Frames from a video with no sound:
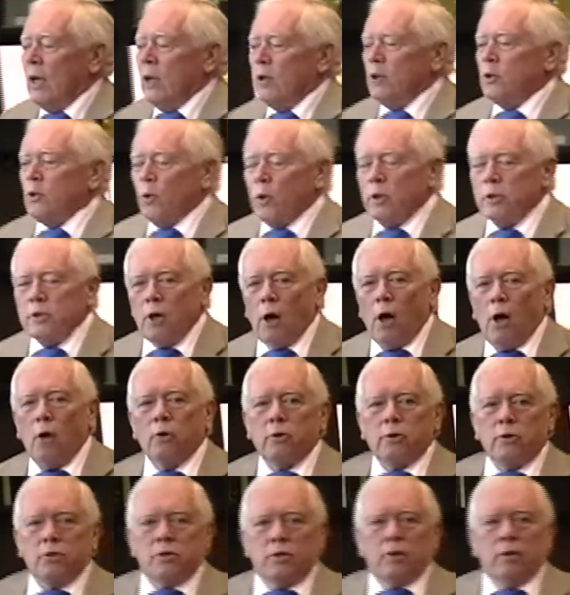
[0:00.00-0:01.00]
George
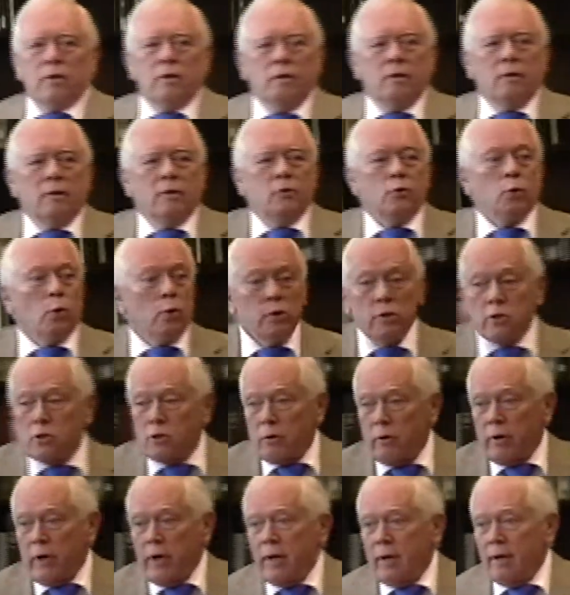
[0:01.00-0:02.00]
Alderson, George's
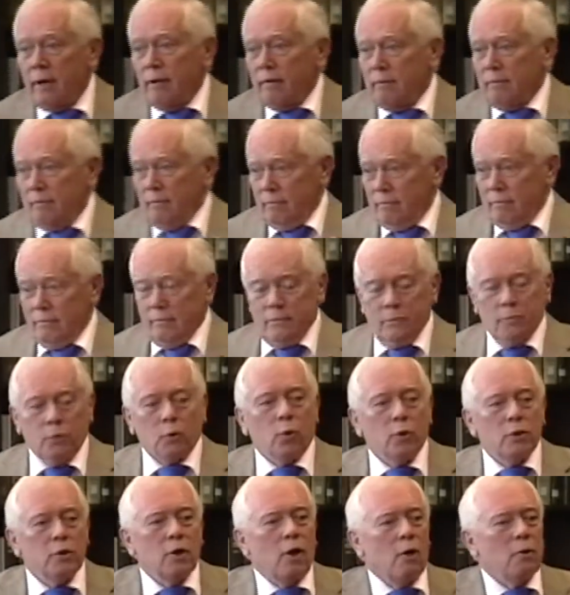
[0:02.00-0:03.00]
Creek,
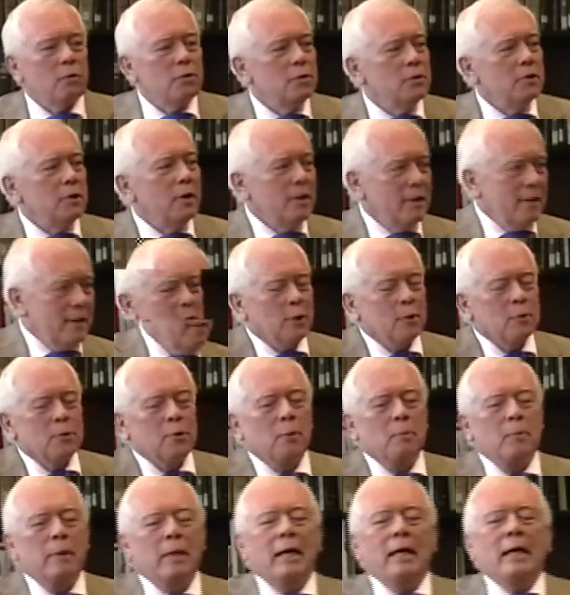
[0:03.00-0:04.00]
George Alderson,
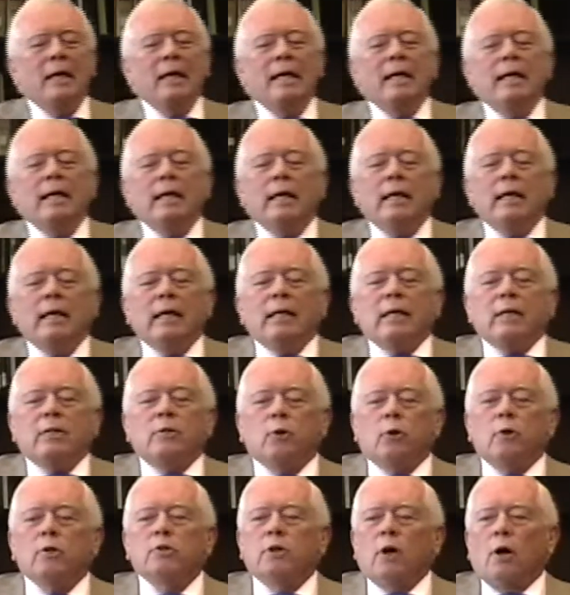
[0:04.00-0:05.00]

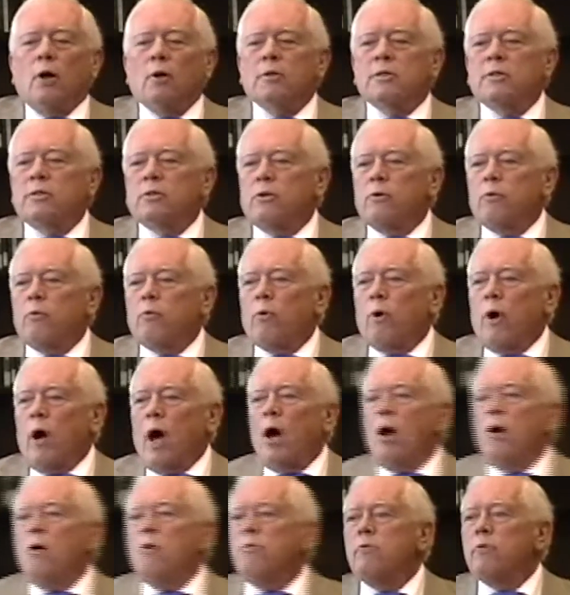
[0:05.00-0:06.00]
George Alderson
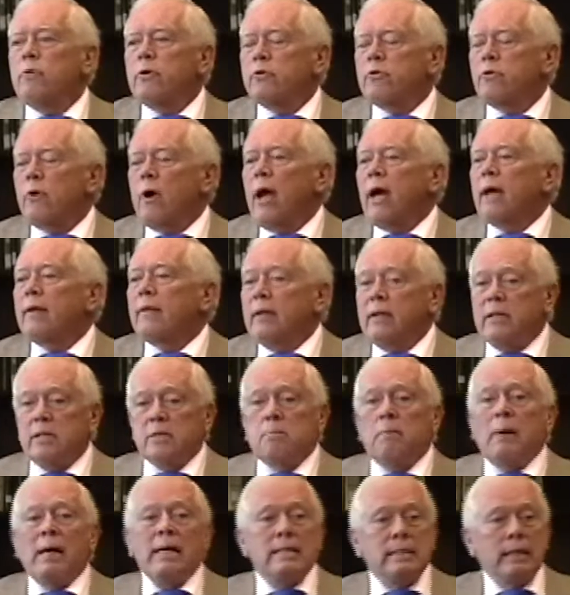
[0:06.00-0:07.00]
owned the tract that is
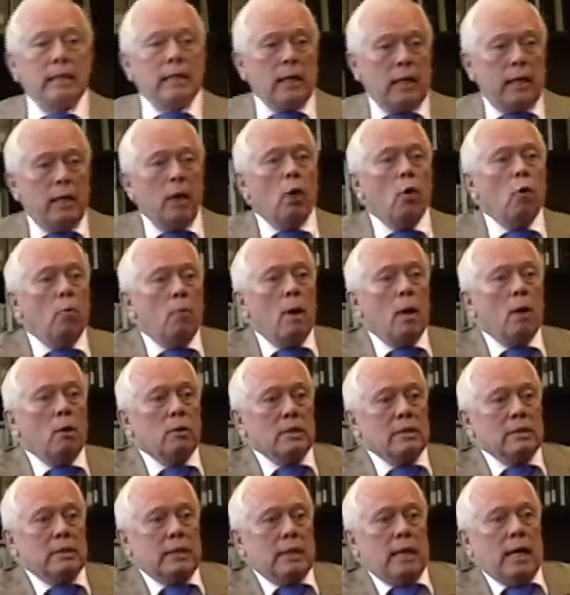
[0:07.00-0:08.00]
basically Old
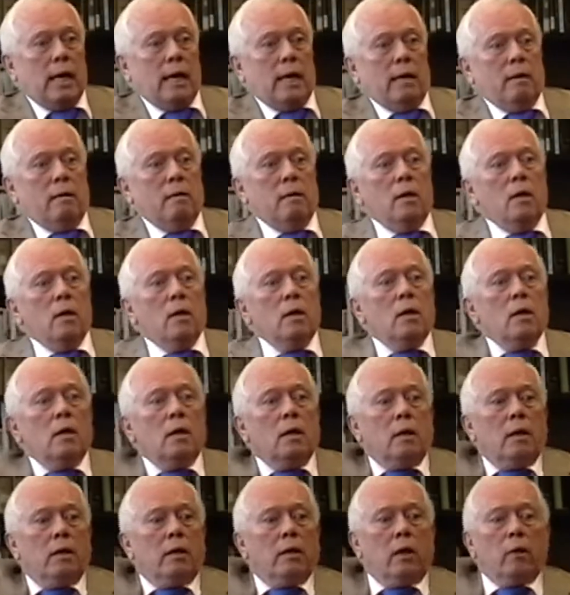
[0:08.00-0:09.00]
Malden today.
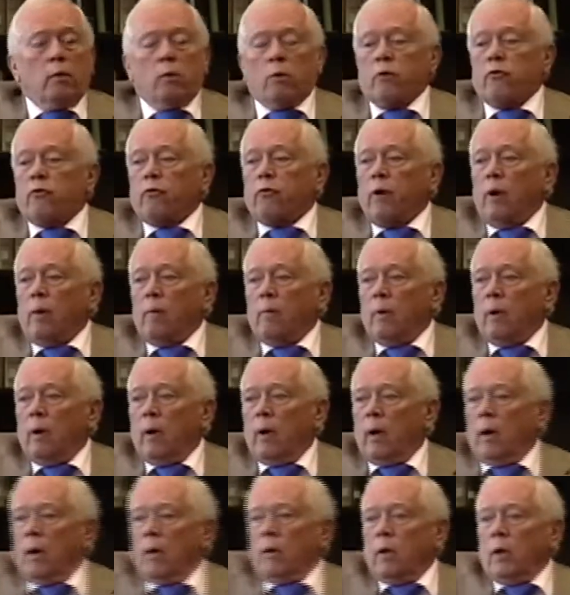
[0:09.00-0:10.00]
In other words, from
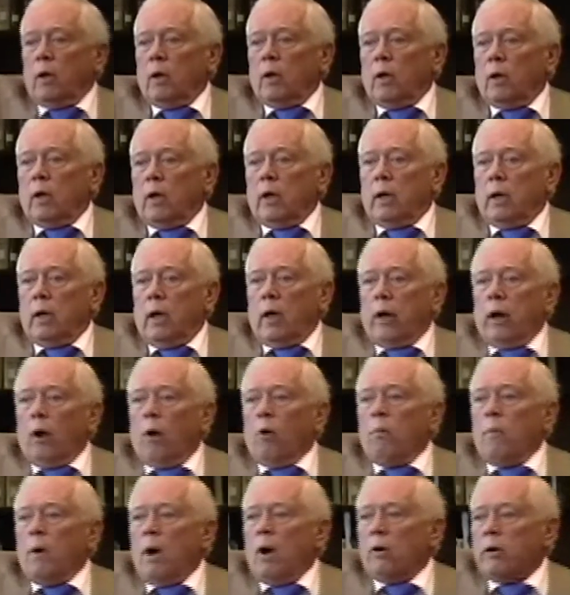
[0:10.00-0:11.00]
uh, and, and
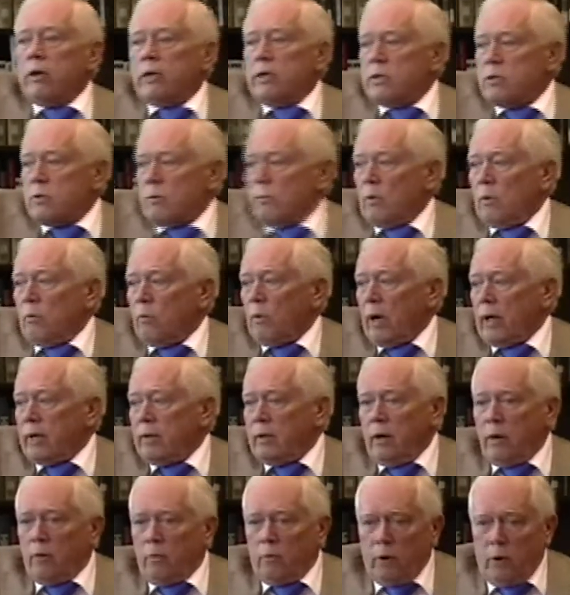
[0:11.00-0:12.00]
Old Malden is right
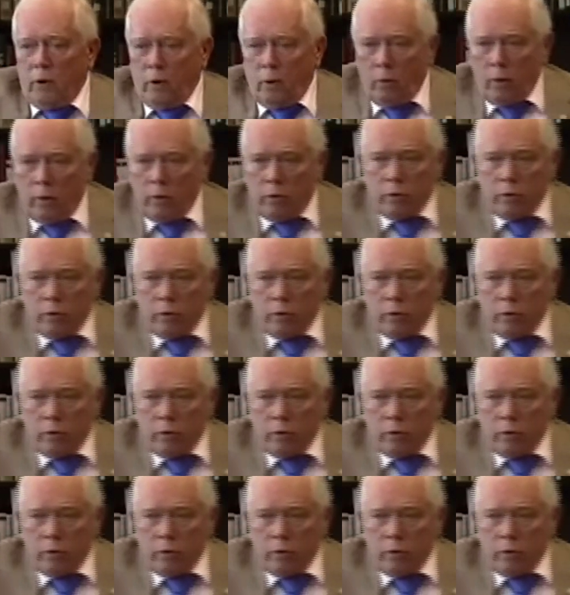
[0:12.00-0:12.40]
there, you know, where